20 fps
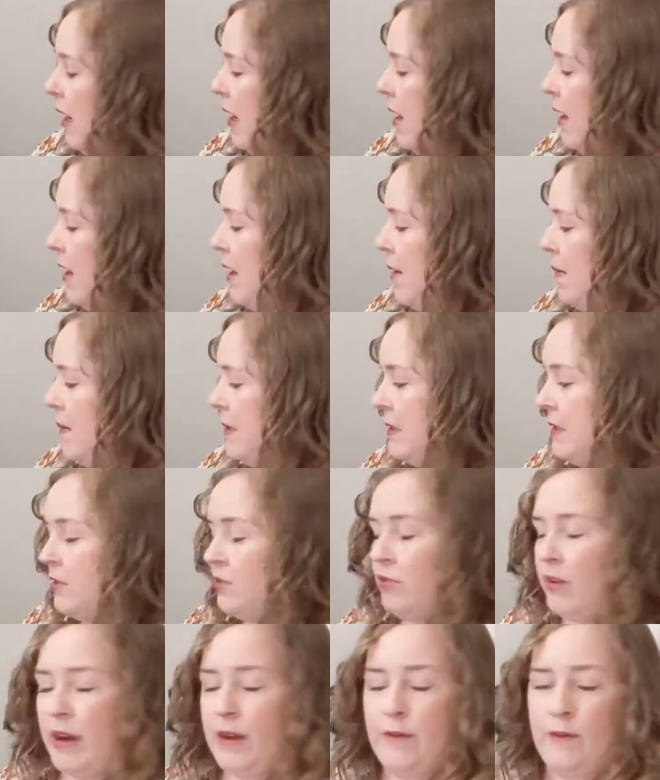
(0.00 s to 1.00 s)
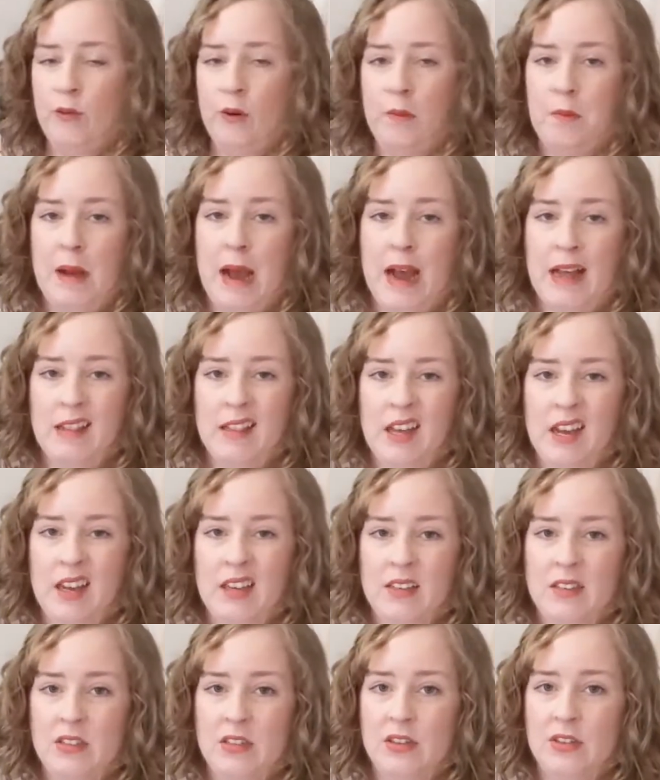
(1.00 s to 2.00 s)
um, it's great for
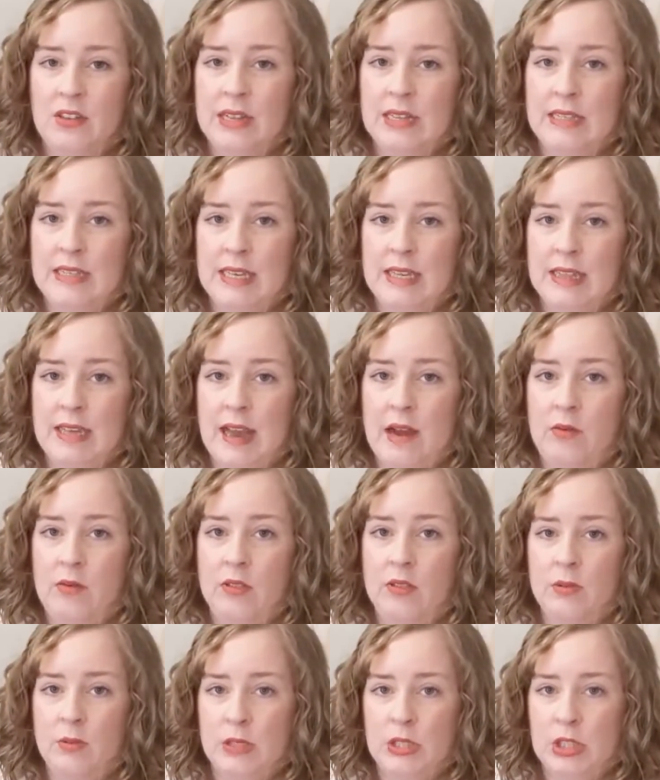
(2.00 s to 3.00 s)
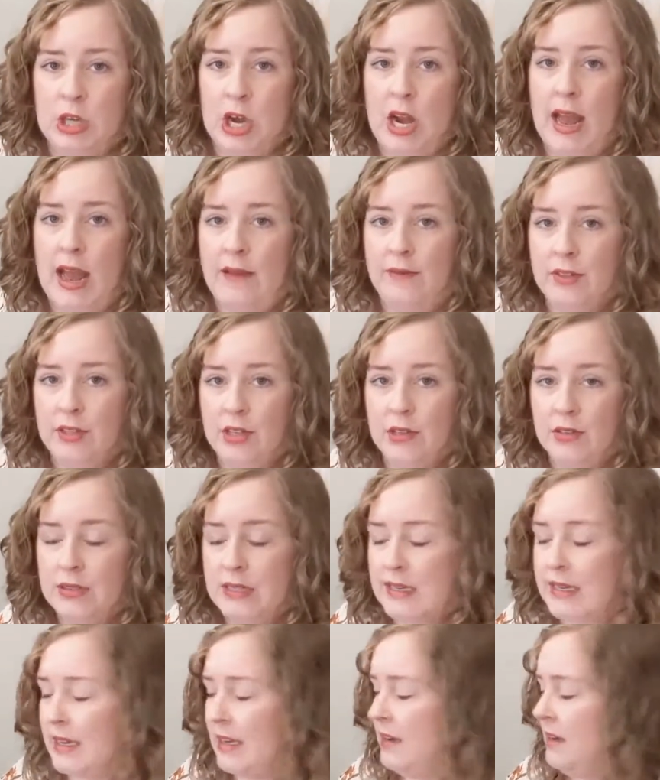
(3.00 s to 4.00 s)
potlucks or things like that once we start having
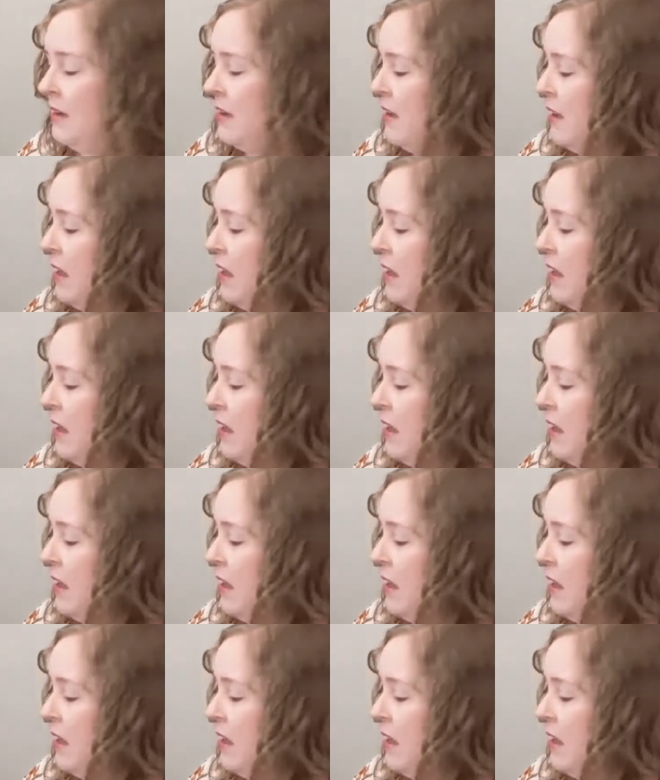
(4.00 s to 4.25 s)
those again.